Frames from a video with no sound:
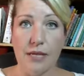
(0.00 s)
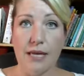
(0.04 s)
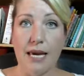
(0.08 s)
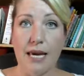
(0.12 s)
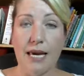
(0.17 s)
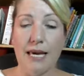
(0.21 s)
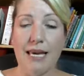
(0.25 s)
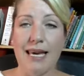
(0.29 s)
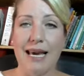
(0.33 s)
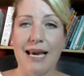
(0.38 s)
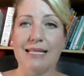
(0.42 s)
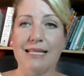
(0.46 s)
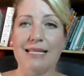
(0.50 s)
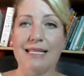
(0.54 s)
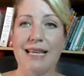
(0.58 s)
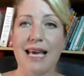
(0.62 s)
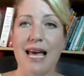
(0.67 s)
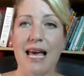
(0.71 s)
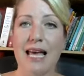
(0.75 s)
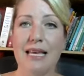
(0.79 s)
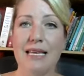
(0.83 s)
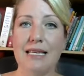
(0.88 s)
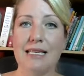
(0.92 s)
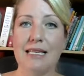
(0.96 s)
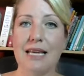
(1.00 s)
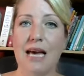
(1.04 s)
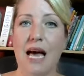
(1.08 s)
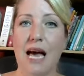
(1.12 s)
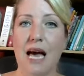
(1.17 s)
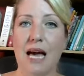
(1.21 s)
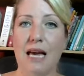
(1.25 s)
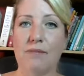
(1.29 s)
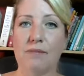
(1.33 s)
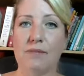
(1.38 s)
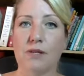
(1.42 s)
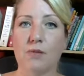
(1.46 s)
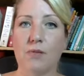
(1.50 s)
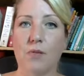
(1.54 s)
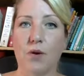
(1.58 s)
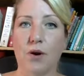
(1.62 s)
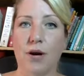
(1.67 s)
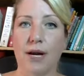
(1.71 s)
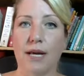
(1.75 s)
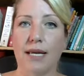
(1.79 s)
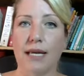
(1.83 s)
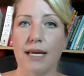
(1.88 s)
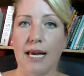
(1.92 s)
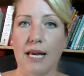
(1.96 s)
can get 10 times more
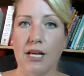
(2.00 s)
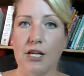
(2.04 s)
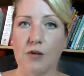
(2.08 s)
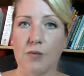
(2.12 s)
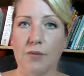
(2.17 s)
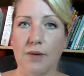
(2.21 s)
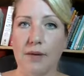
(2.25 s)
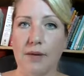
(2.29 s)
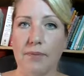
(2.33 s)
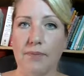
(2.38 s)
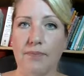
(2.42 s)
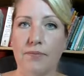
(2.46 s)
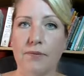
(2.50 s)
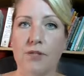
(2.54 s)
engagement.